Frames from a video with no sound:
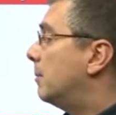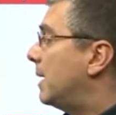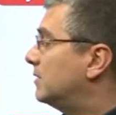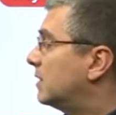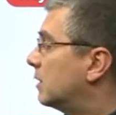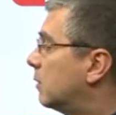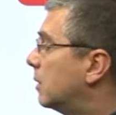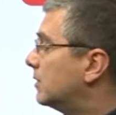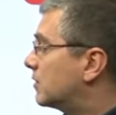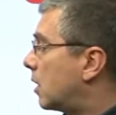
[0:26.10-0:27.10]
not
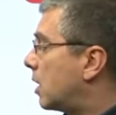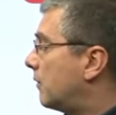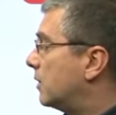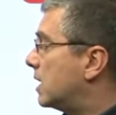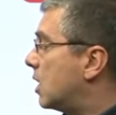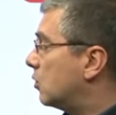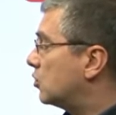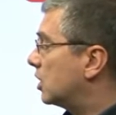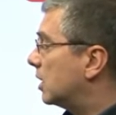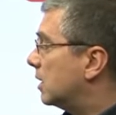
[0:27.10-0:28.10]
for non-living
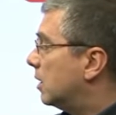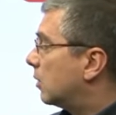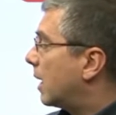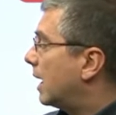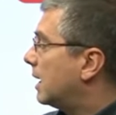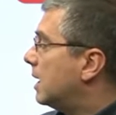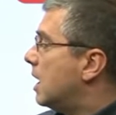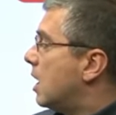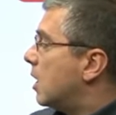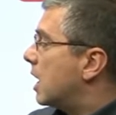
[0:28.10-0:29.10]
things. This
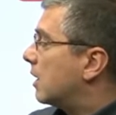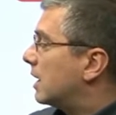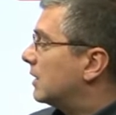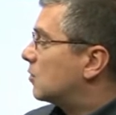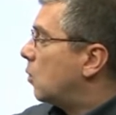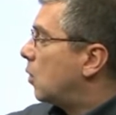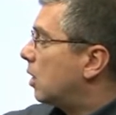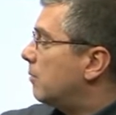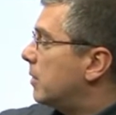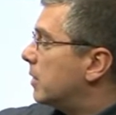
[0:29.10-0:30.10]
is the chart of
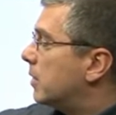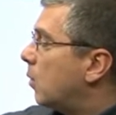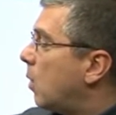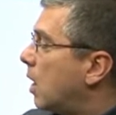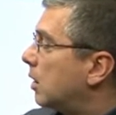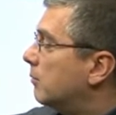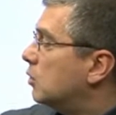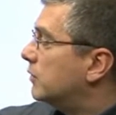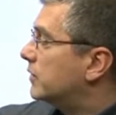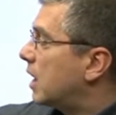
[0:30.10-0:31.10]
the water
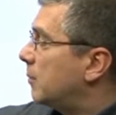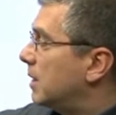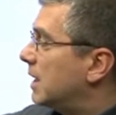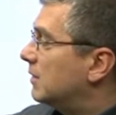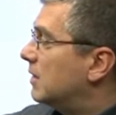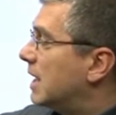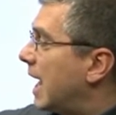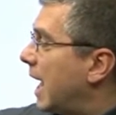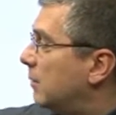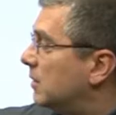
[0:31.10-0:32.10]
life
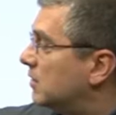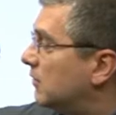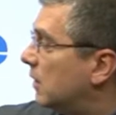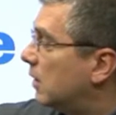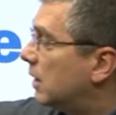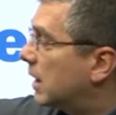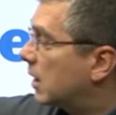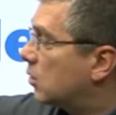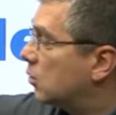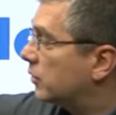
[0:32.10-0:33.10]
cycle.
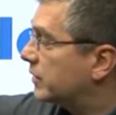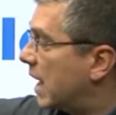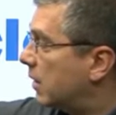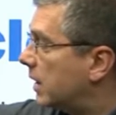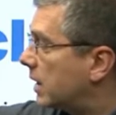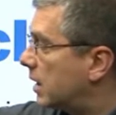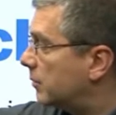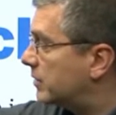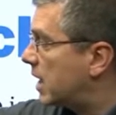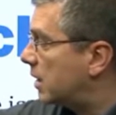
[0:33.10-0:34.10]
The
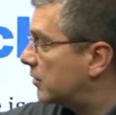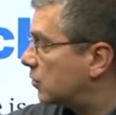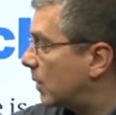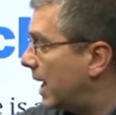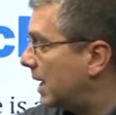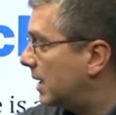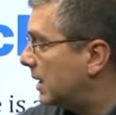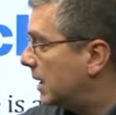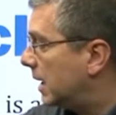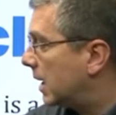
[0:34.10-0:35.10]
cycle has
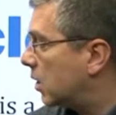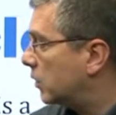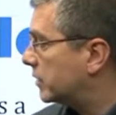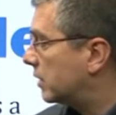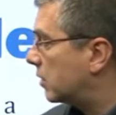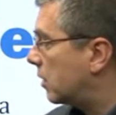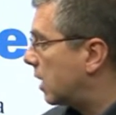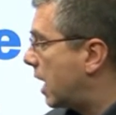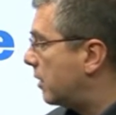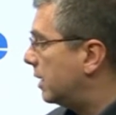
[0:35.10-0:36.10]
steps,
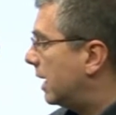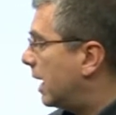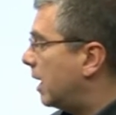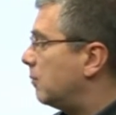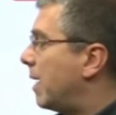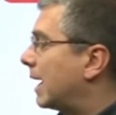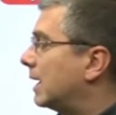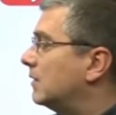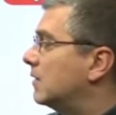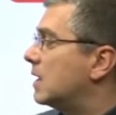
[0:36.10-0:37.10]
usually has
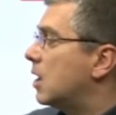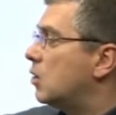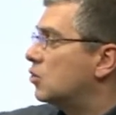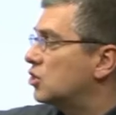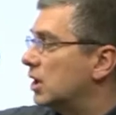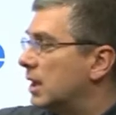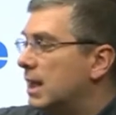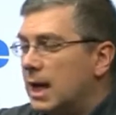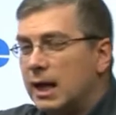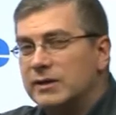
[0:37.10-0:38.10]
many steps,
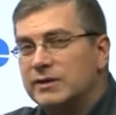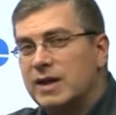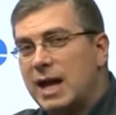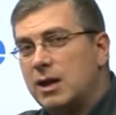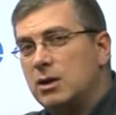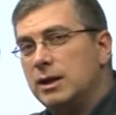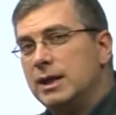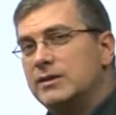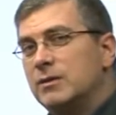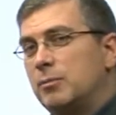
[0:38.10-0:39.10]
many
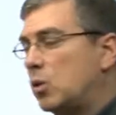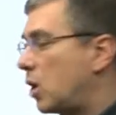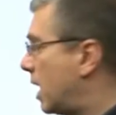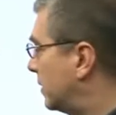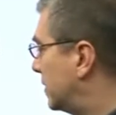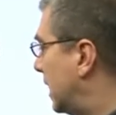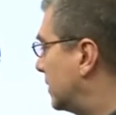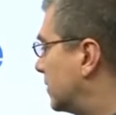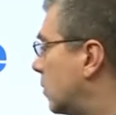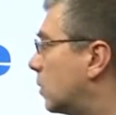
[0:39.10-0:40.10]
information about that
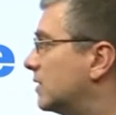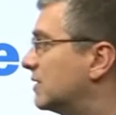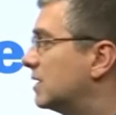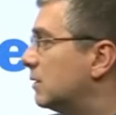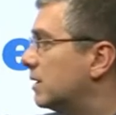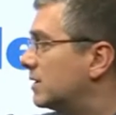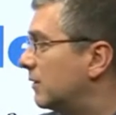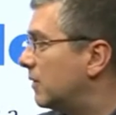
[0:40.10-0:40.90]
cycle.